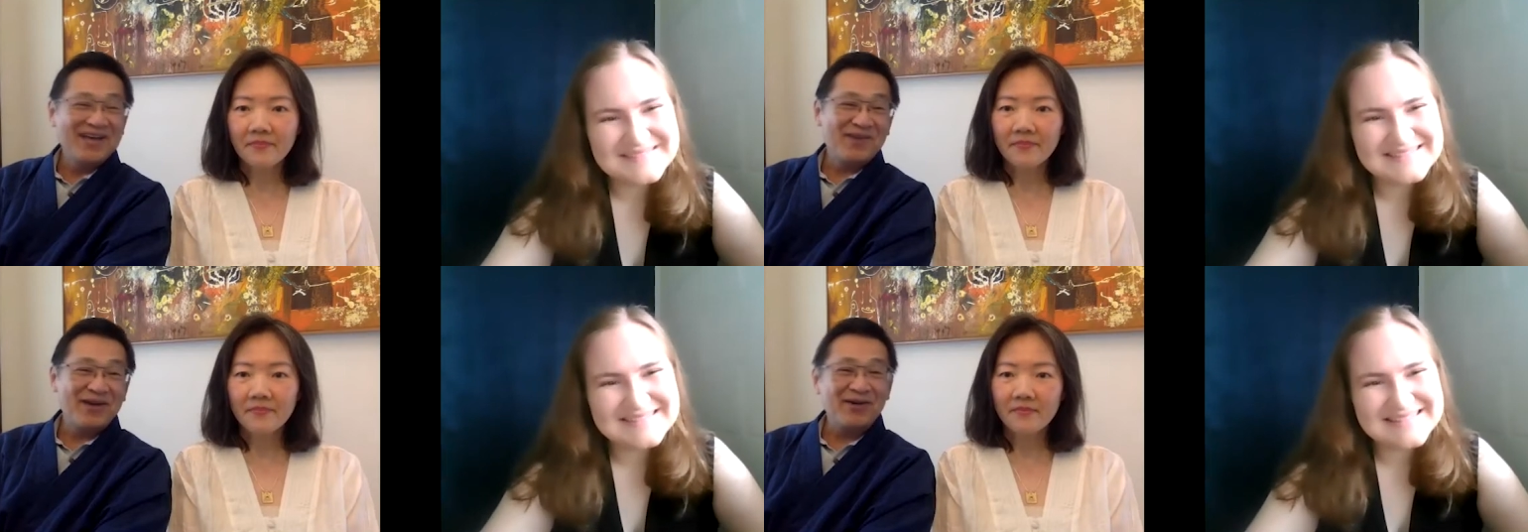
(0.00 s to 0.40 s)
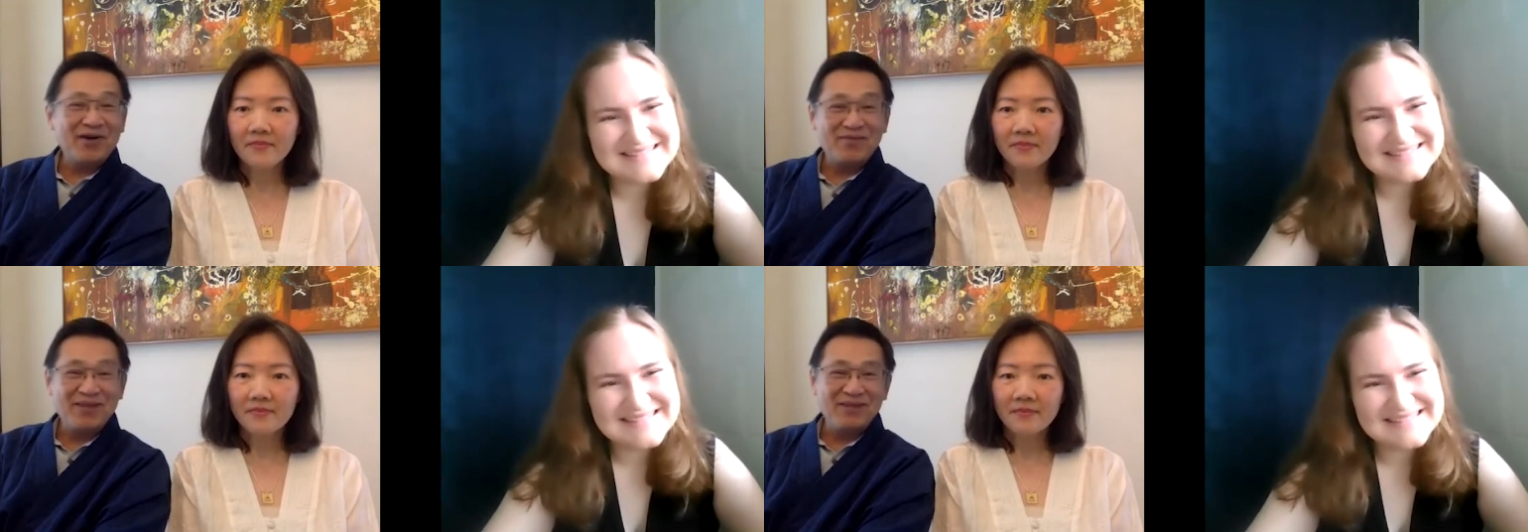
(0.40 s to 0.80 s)
Speaker 1: well,
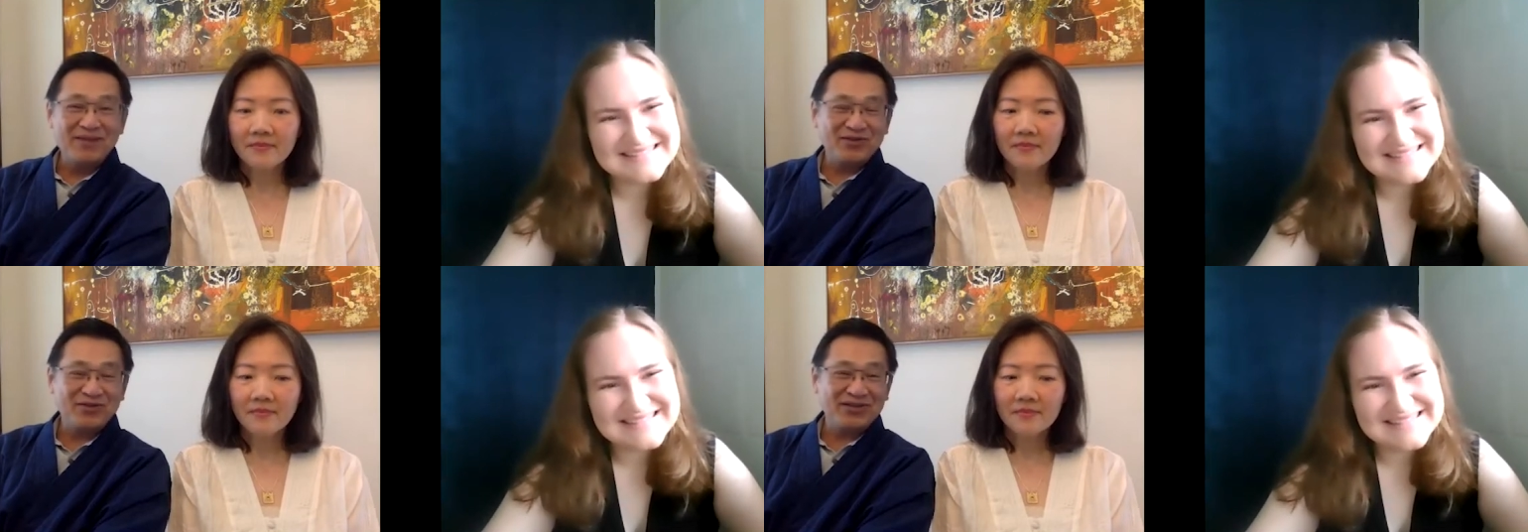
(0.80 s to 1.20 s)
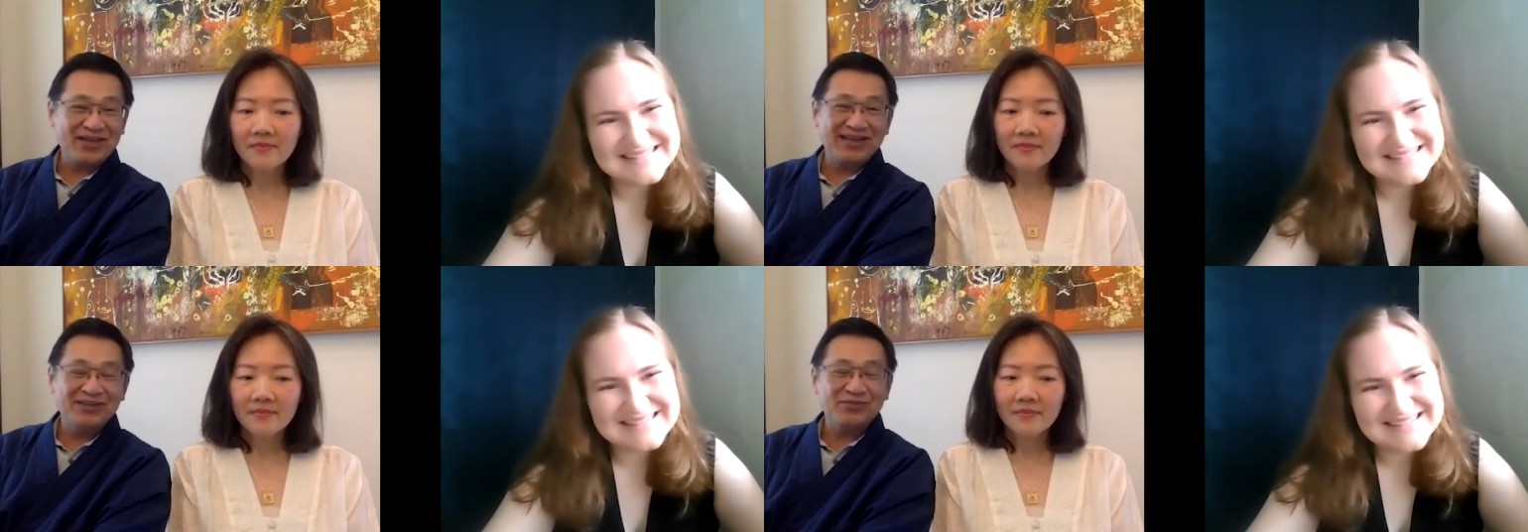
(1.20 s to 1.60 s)
or maybe you should
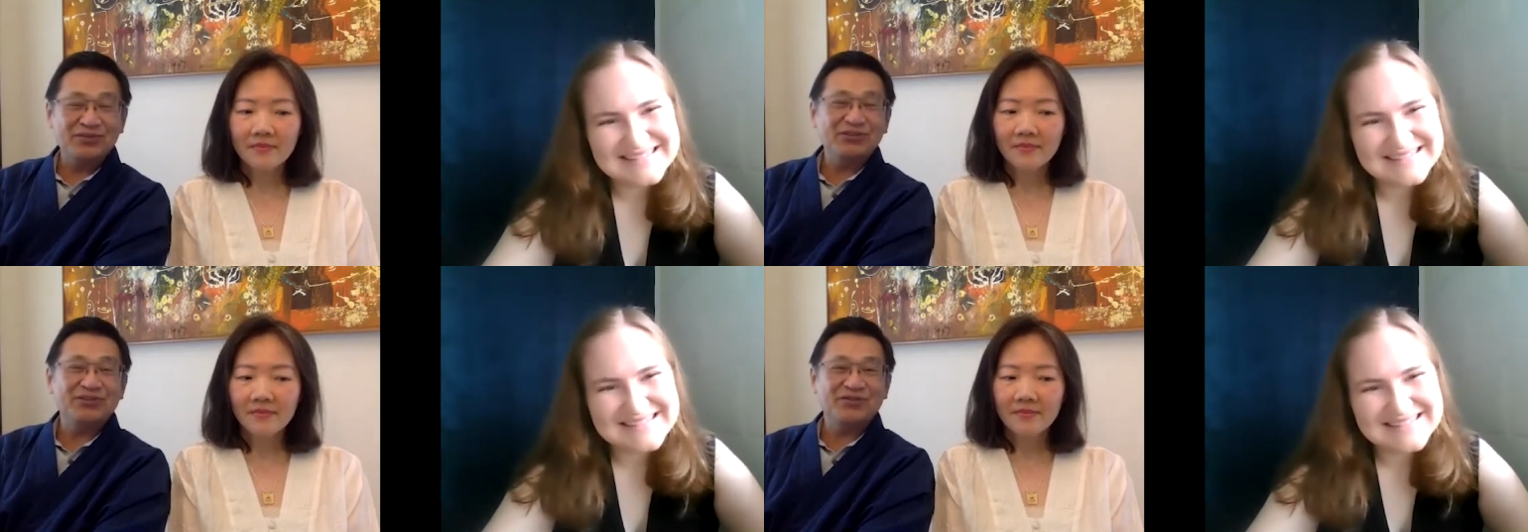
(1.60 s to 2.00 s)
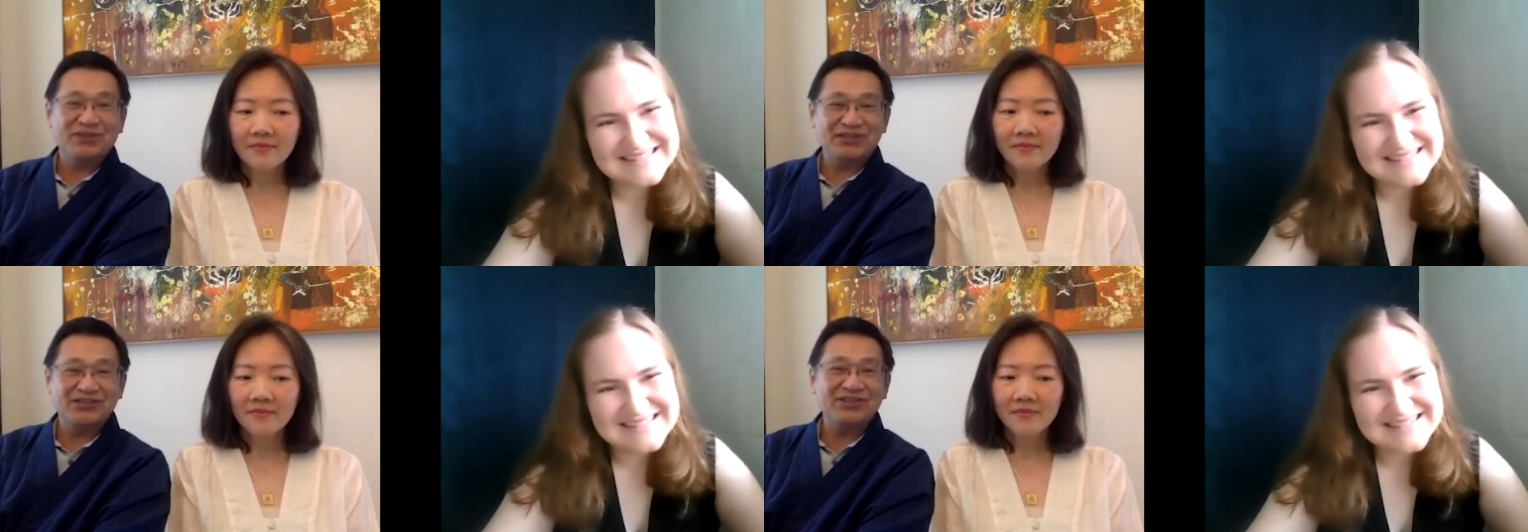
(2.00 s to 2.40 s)
say reach for
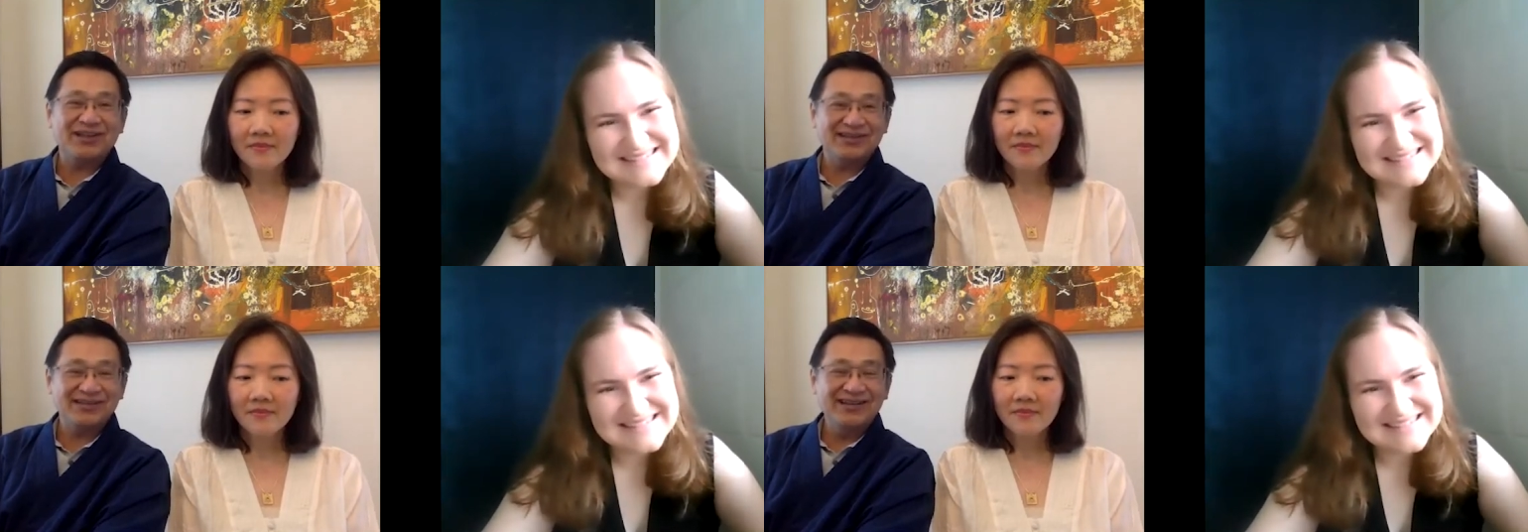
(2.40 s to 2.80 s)
the sun.